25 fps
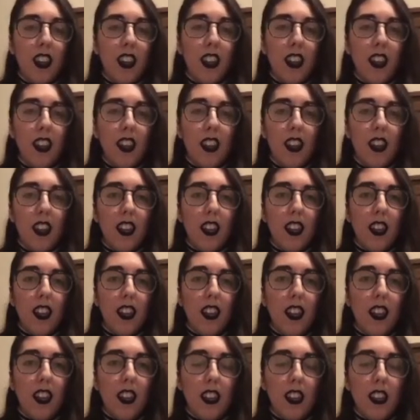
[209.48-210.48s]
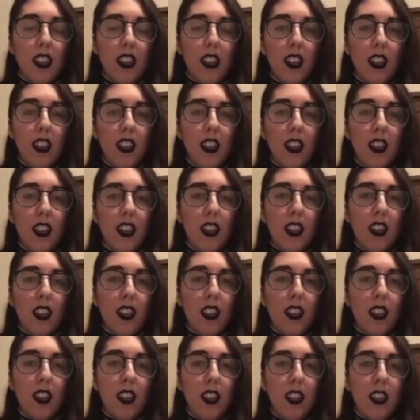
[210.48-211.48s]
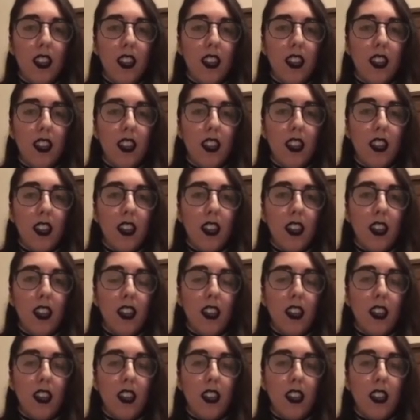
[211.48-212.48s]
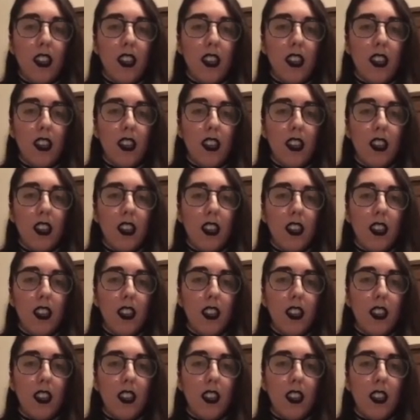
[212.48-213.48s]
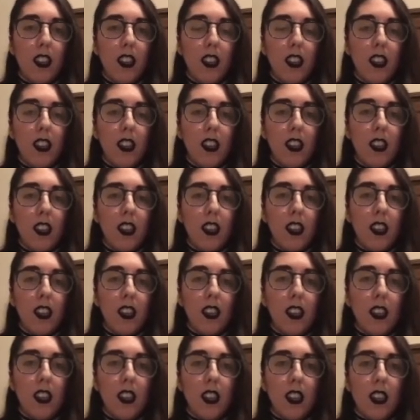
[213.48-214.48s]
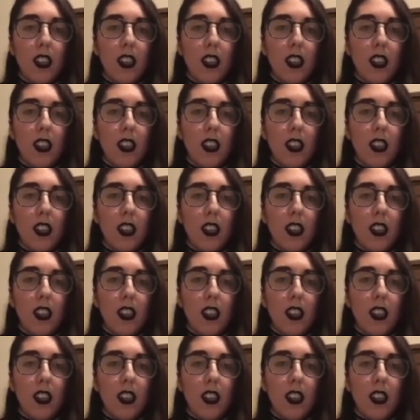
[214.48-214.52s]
[no speech]